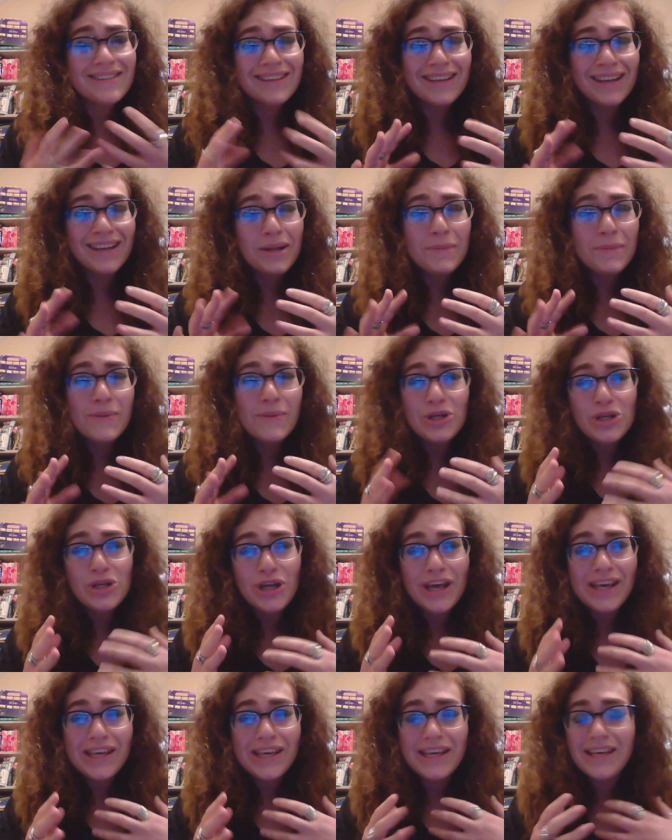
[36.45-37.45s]
a little bit
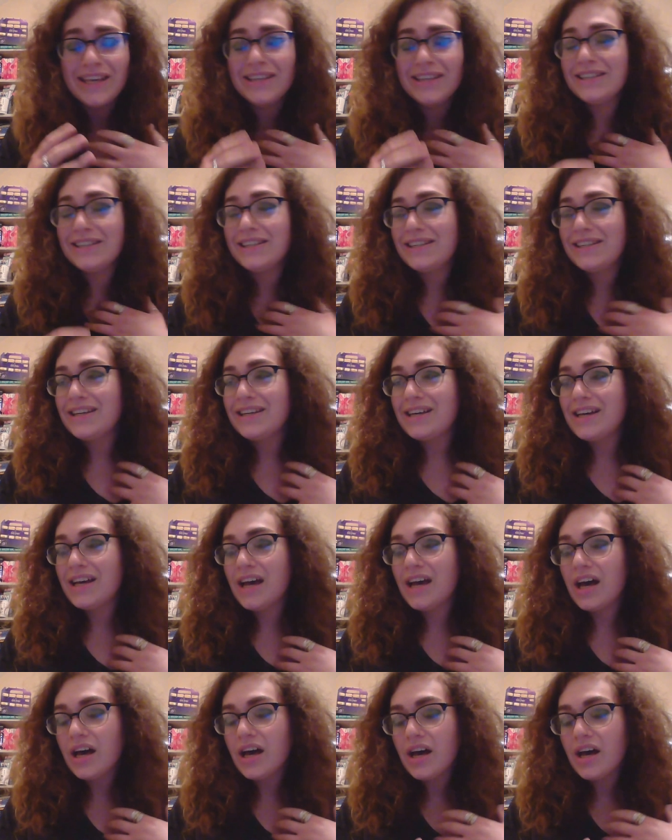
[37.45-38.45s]
shaky,
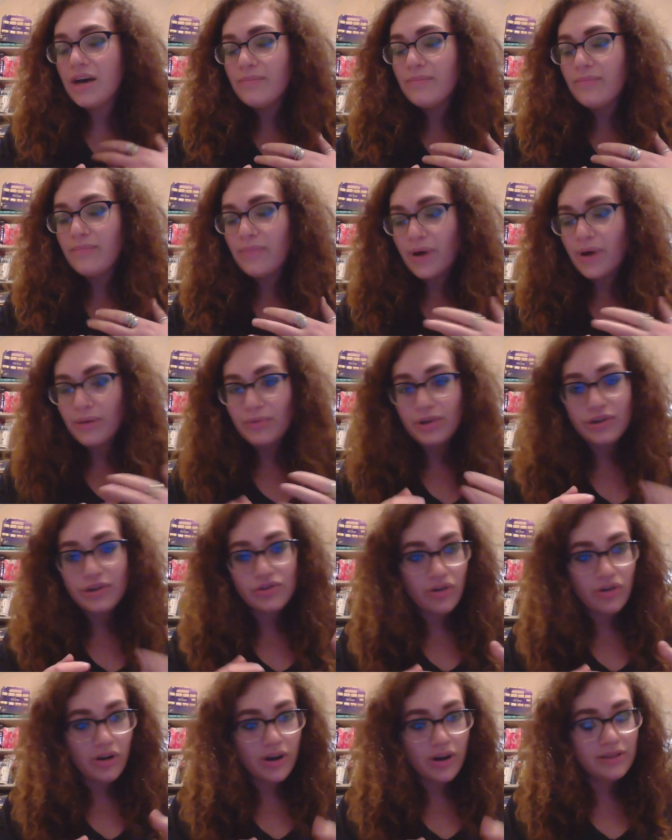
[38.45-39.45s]
but I'm going to
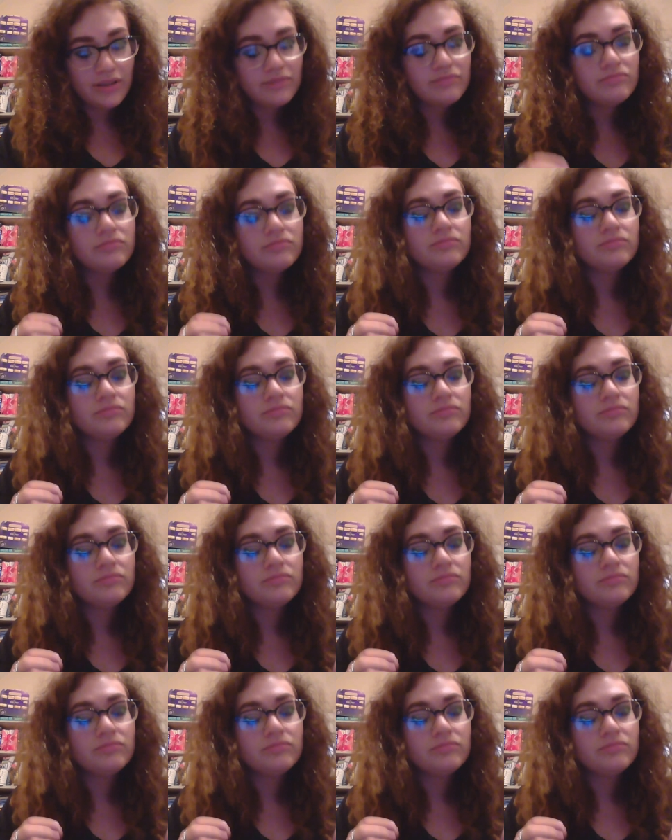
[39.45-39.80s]
try.